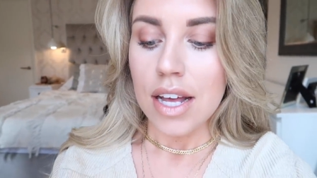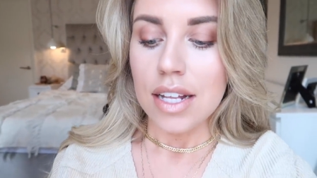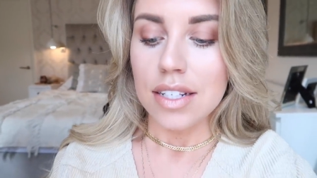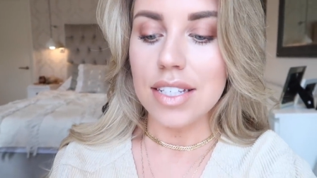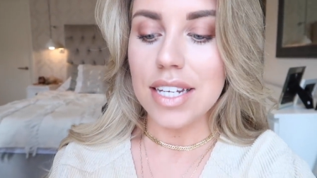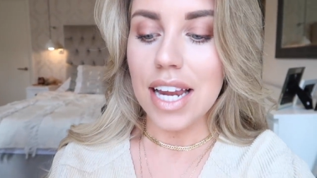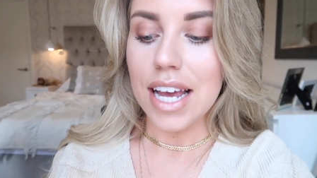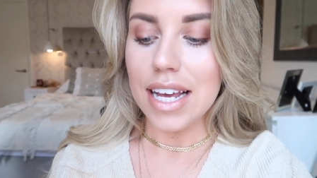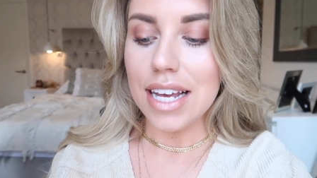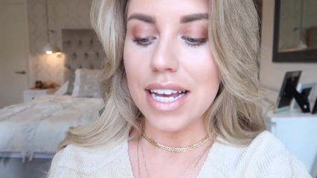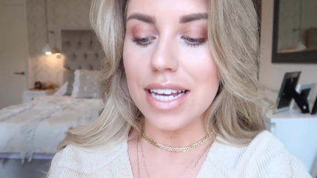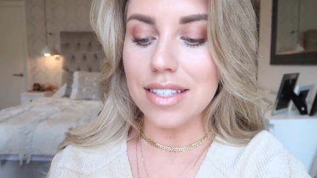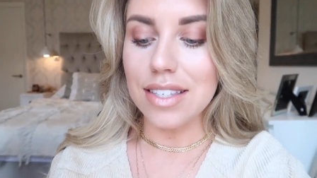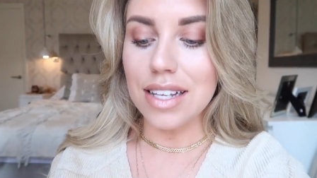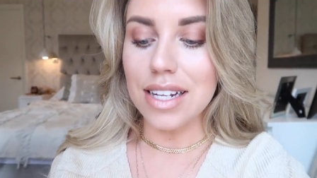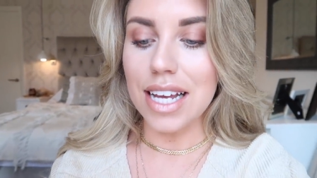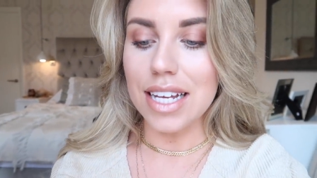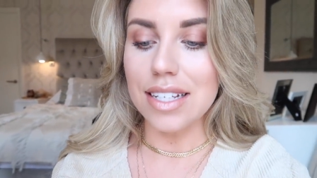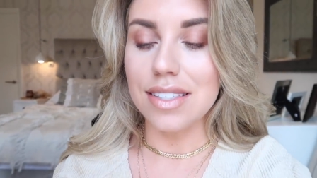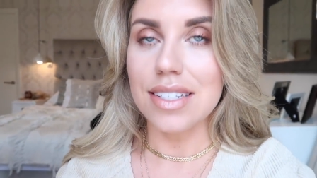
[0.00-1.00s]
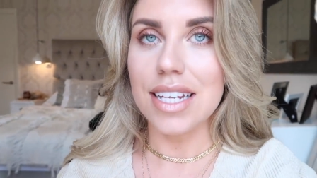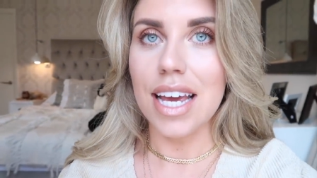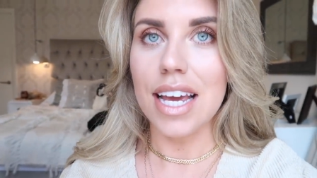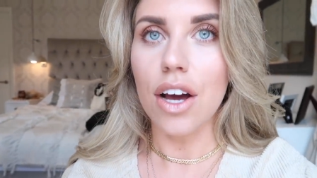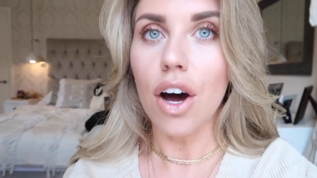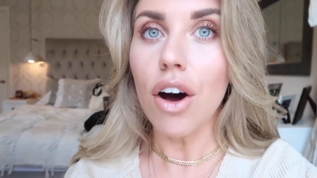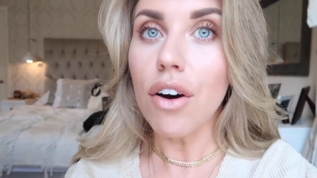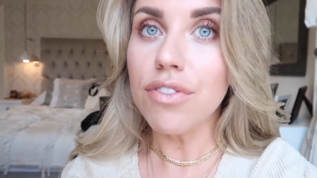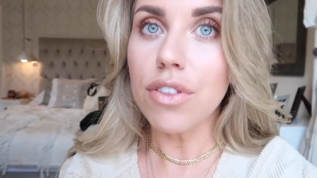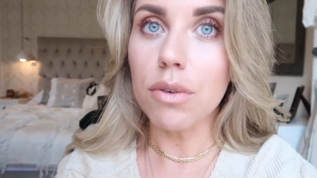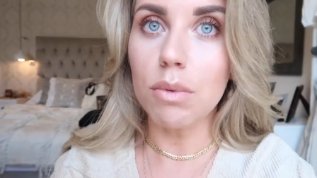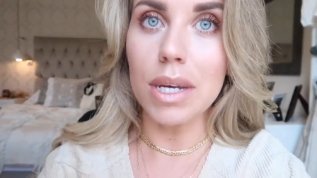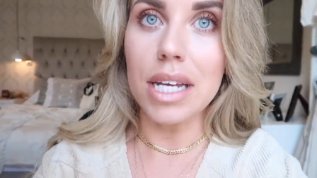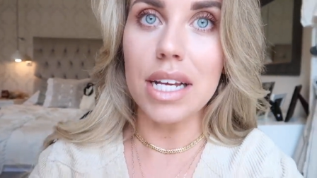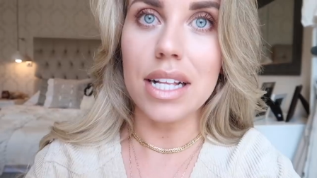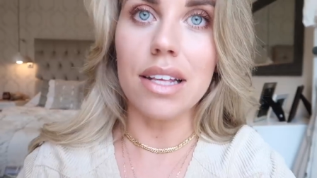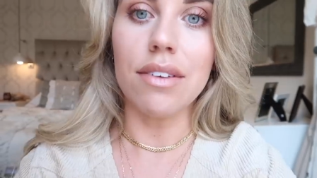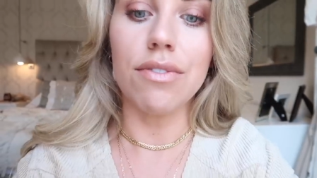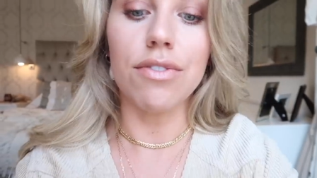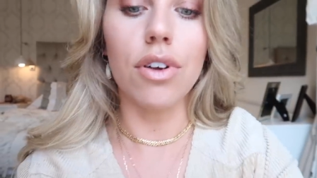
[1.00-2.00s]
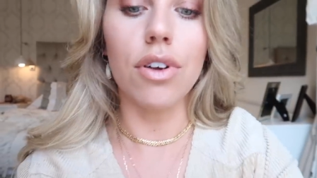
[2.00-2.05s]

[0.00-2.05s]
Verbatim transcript: today is the last day of the weekly